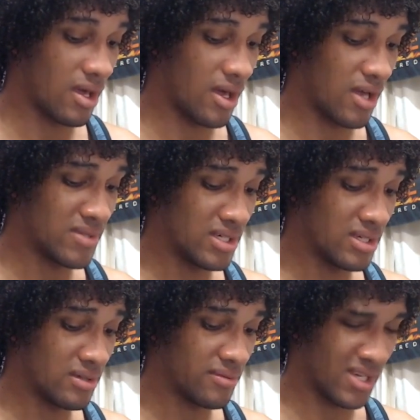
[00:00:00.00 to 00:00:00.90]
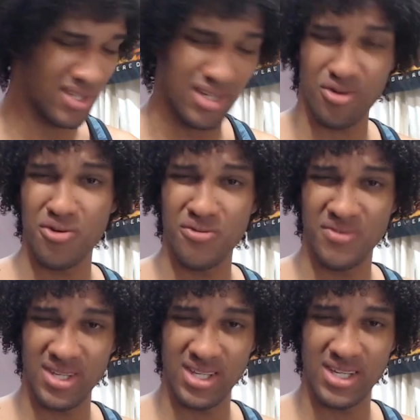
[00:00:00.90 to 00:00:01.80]
I think
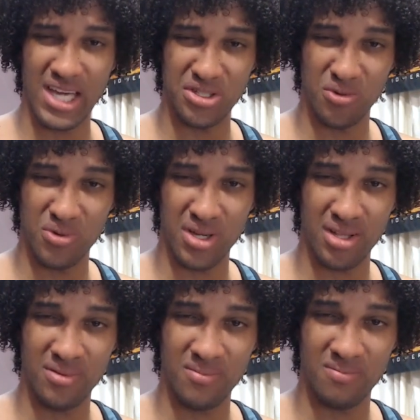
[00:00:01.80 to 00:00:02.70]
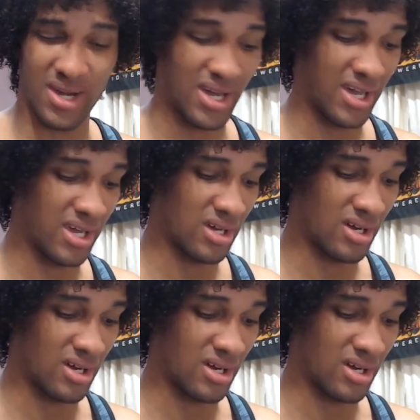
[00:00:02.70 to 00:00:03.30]
OVE got the win by